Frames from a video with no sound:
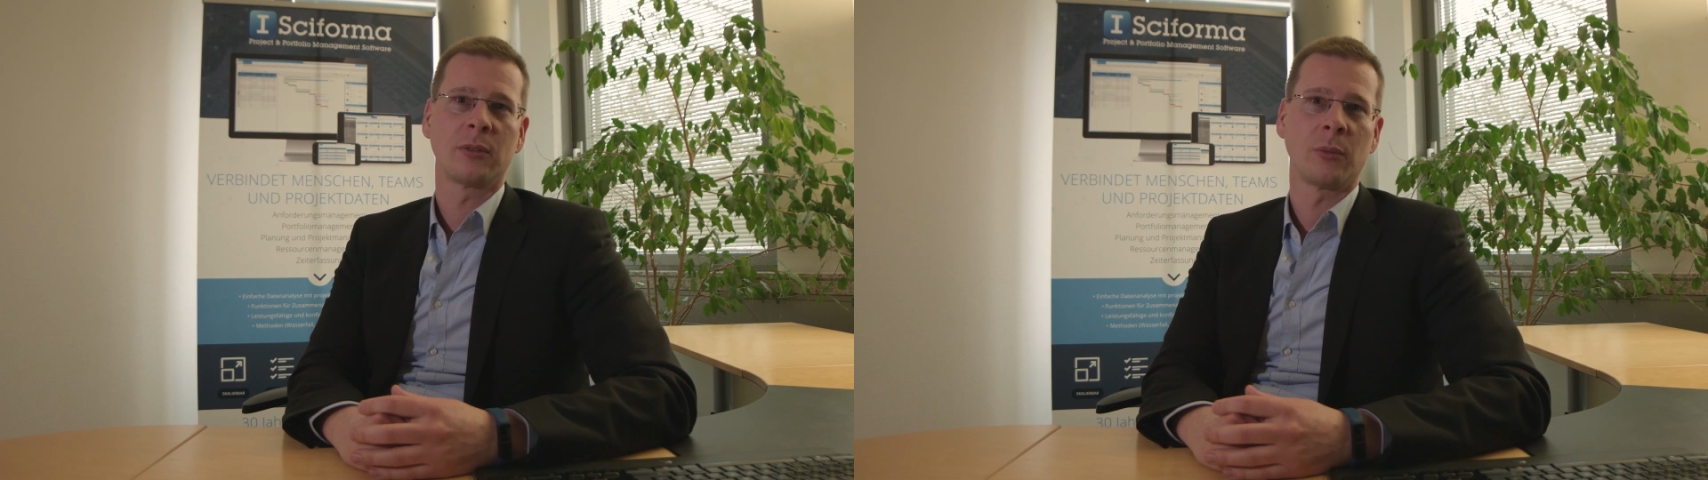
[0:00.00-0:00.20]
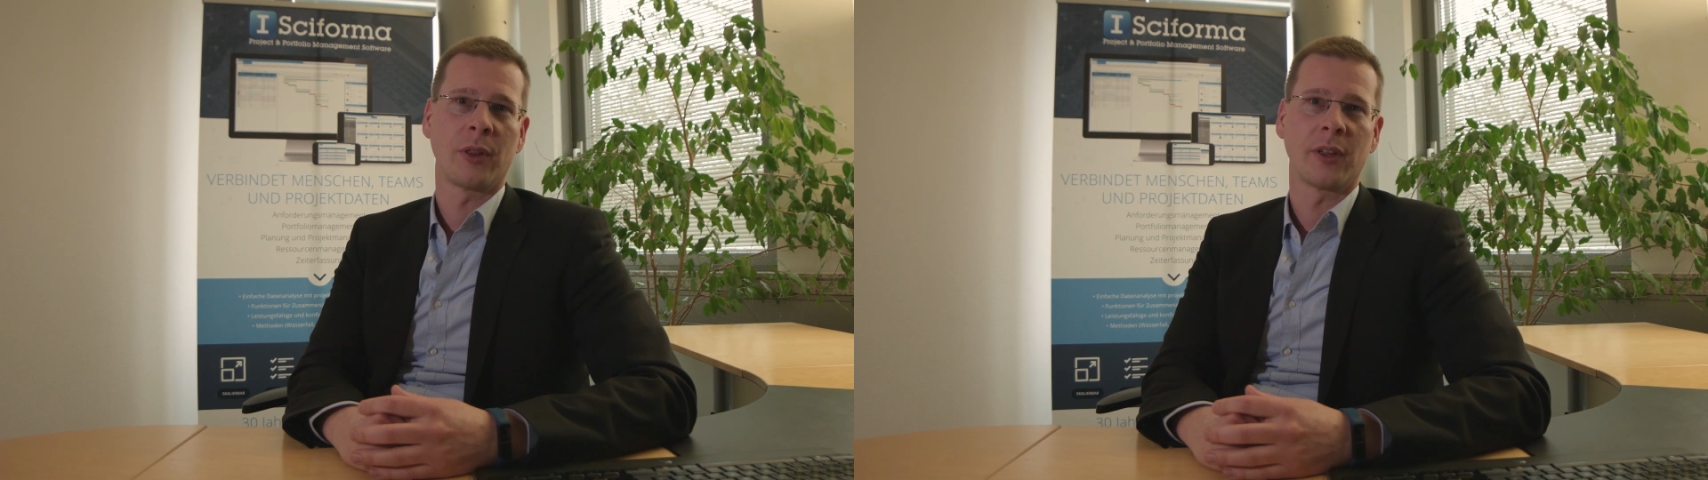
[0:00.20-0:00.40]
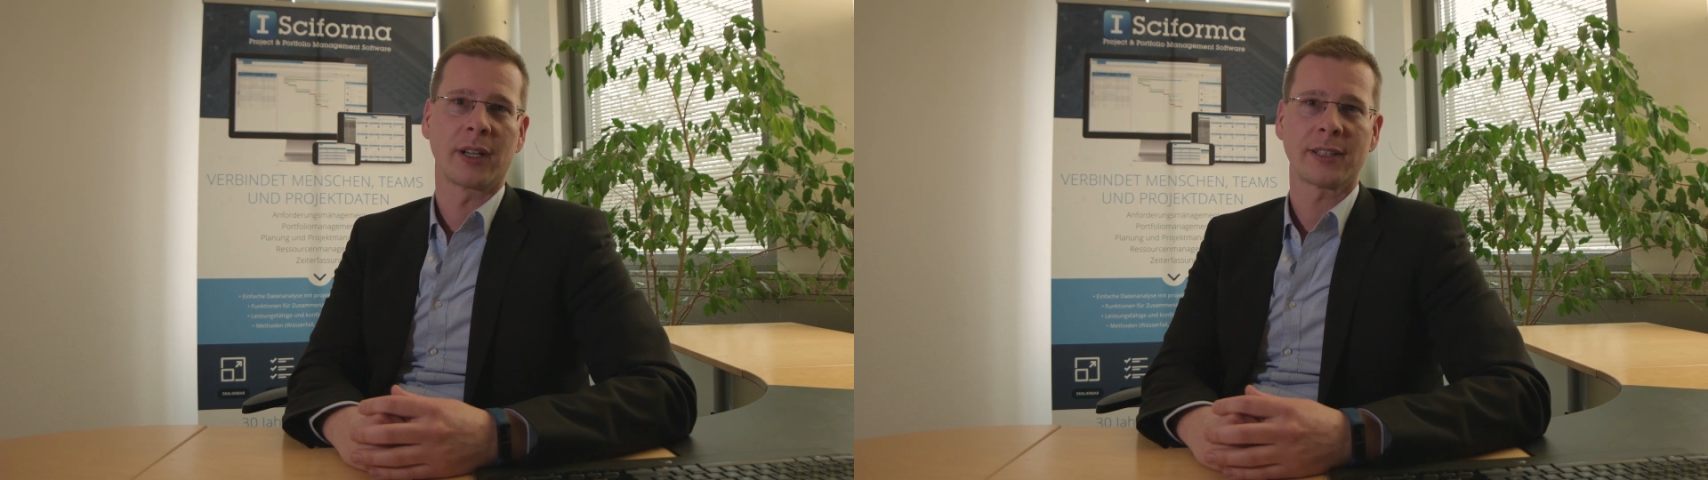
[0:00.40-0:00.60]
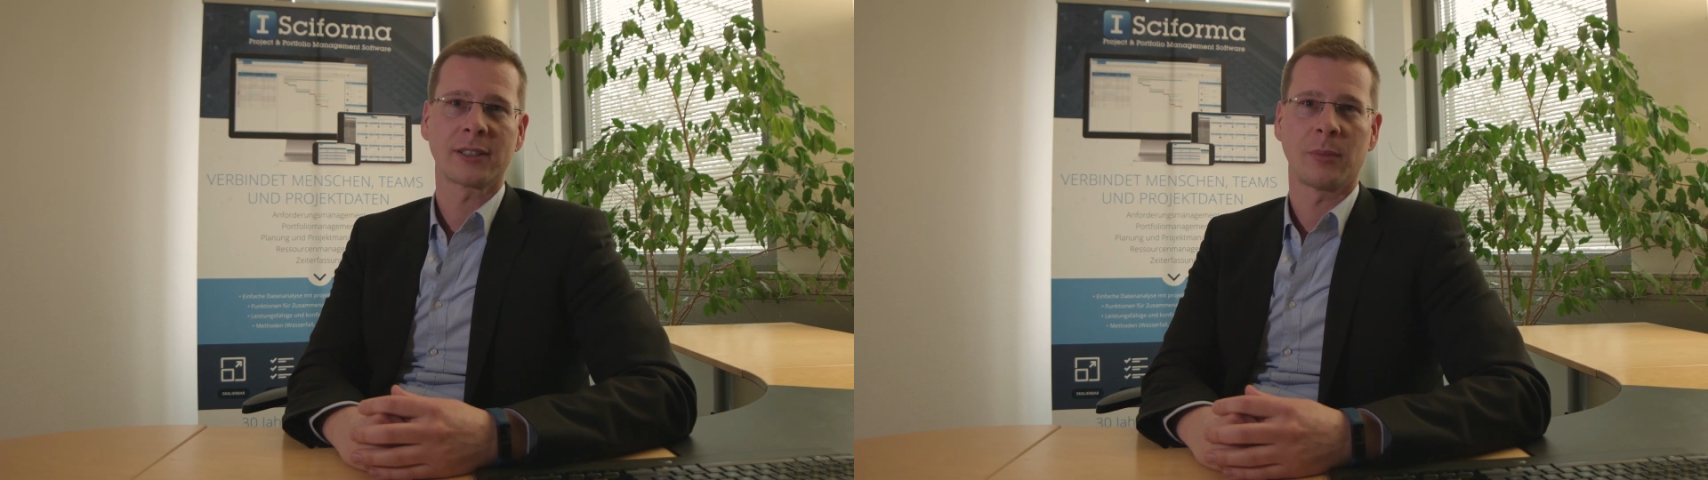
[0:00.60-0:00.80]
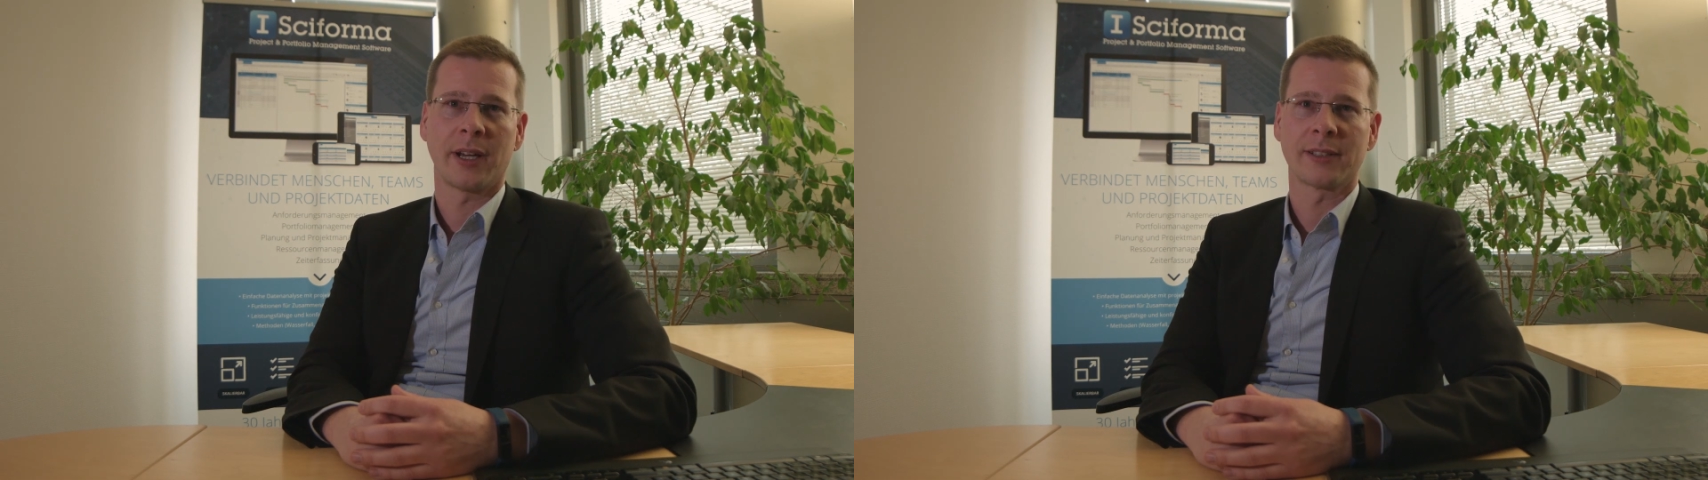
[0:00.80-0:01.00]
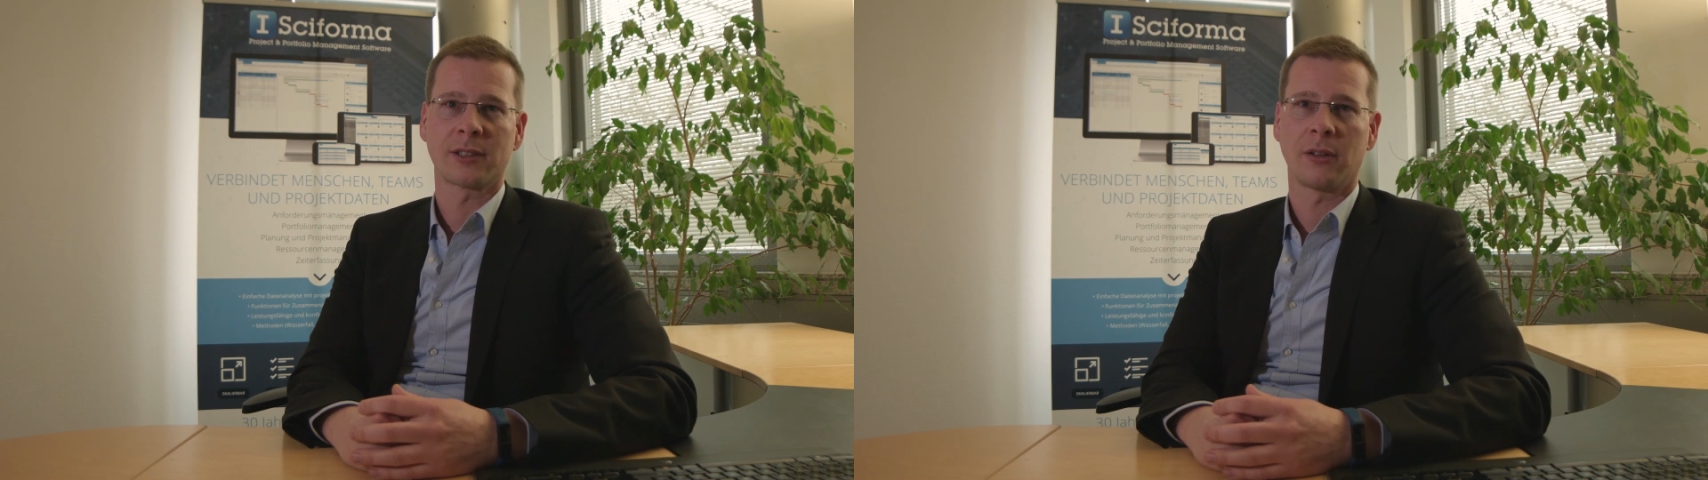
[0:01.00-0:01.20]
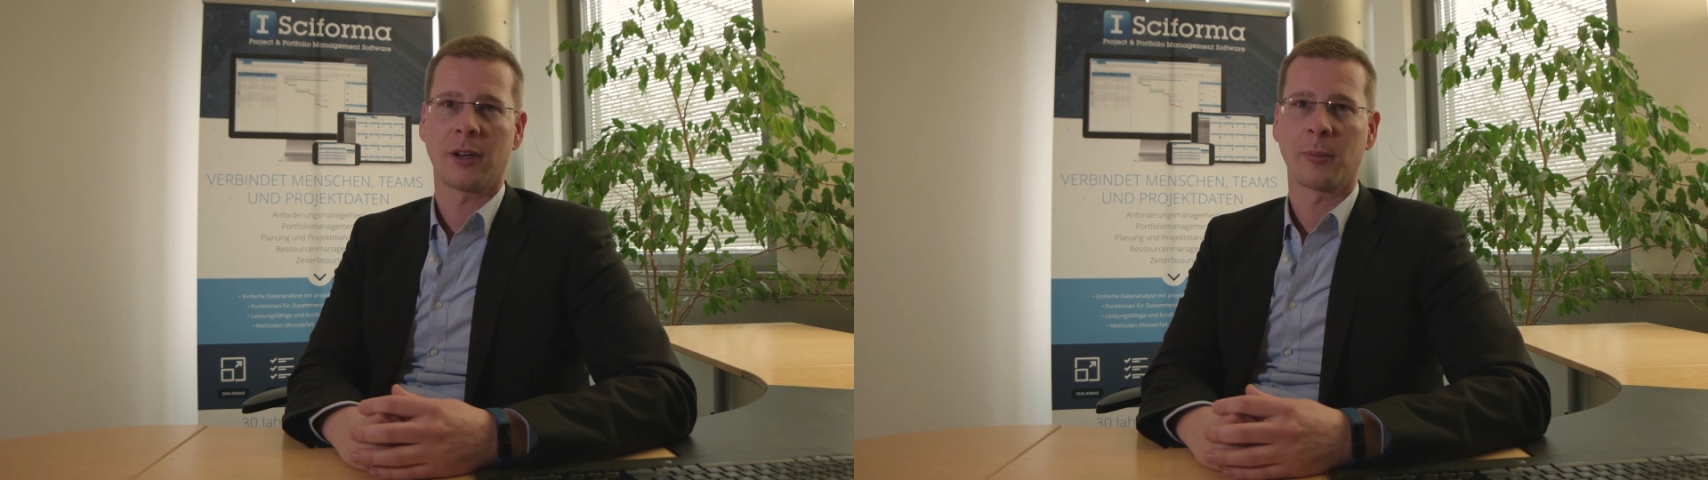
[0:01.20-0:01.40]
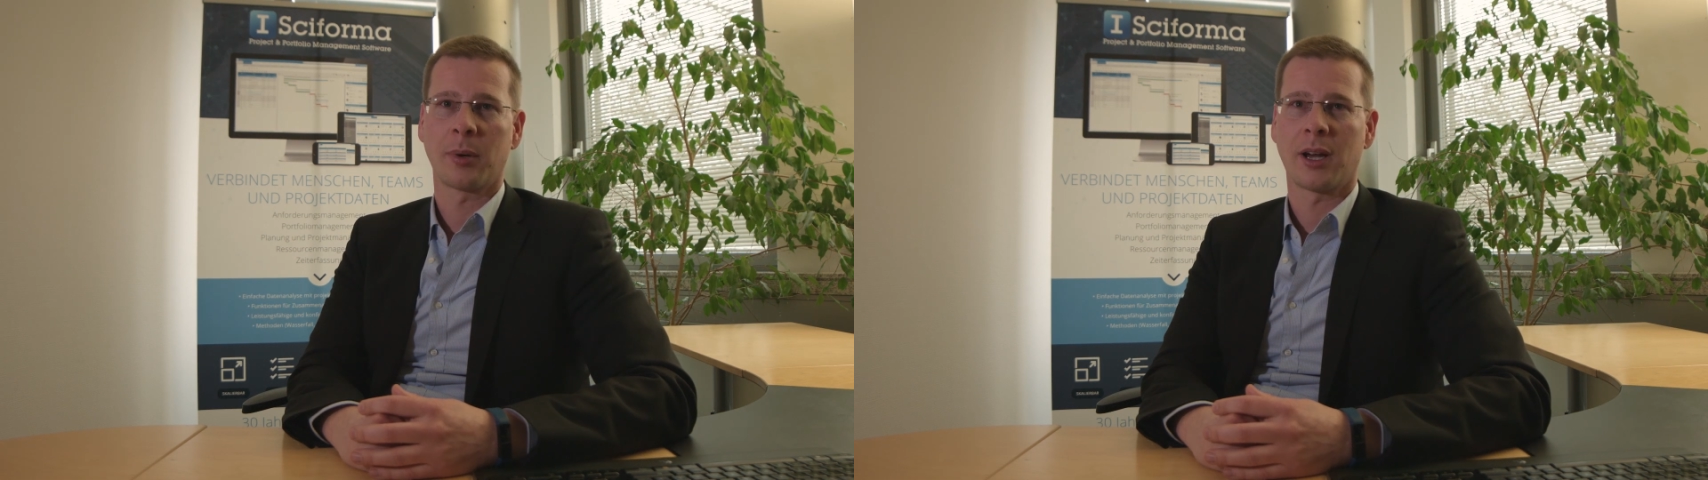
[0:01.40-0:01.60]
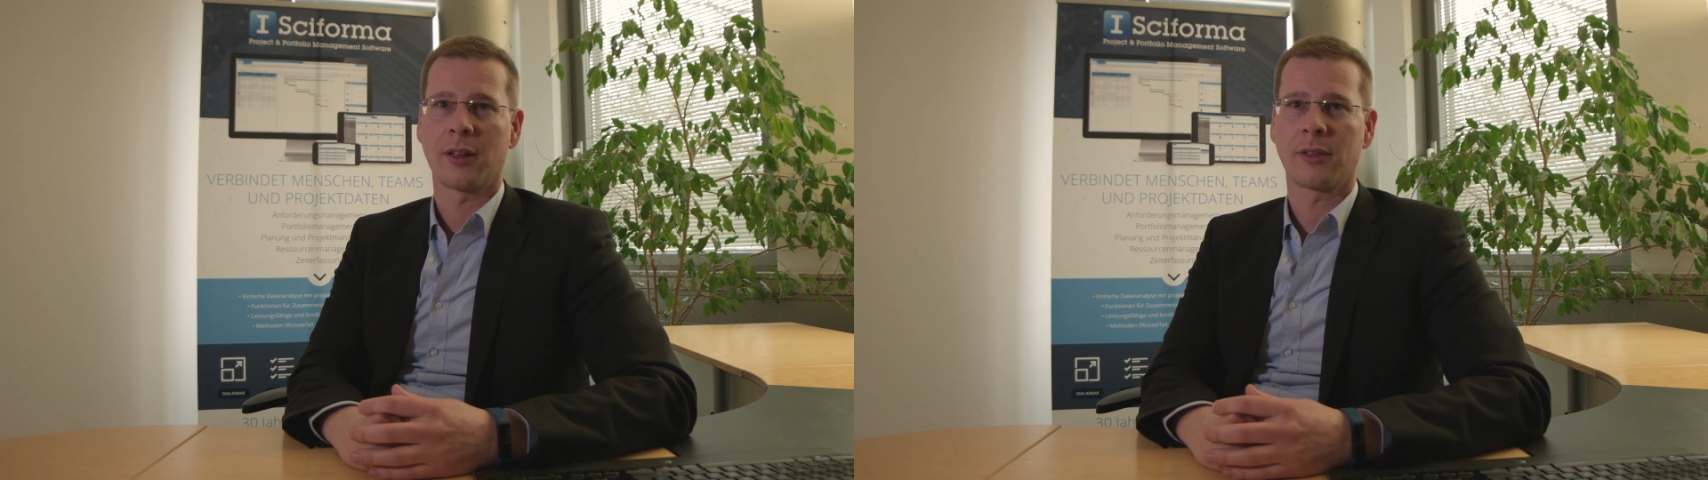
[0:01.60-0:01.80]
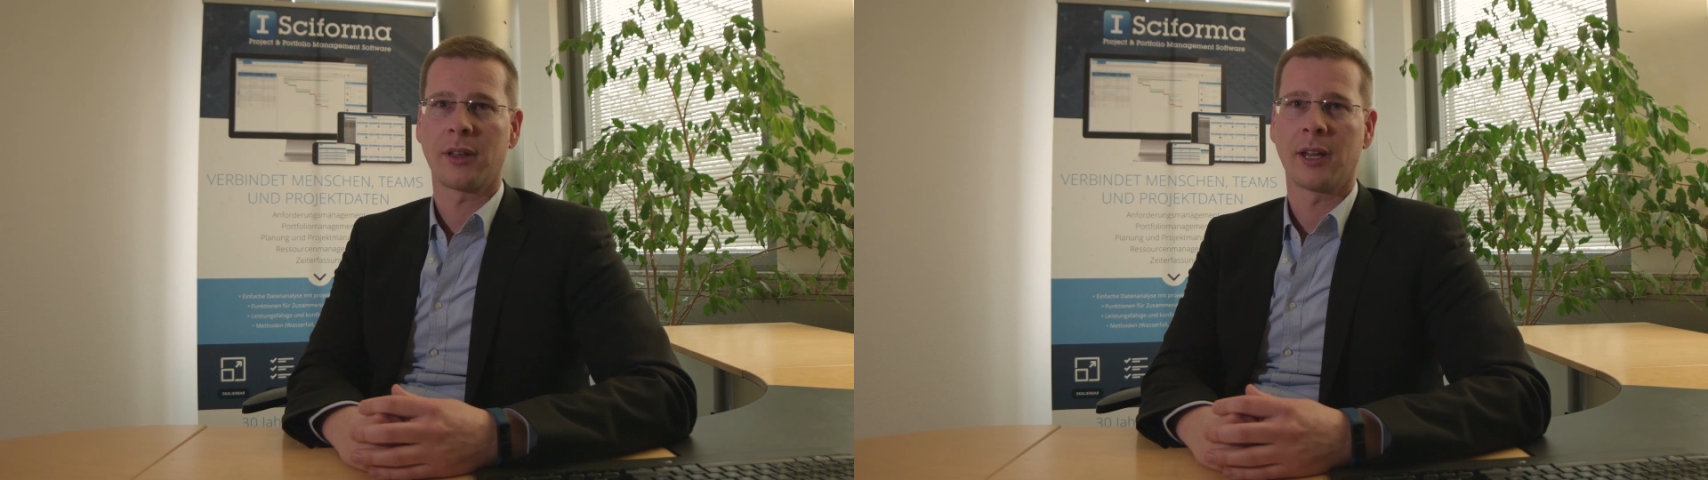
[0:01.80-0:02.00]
with the customized learning path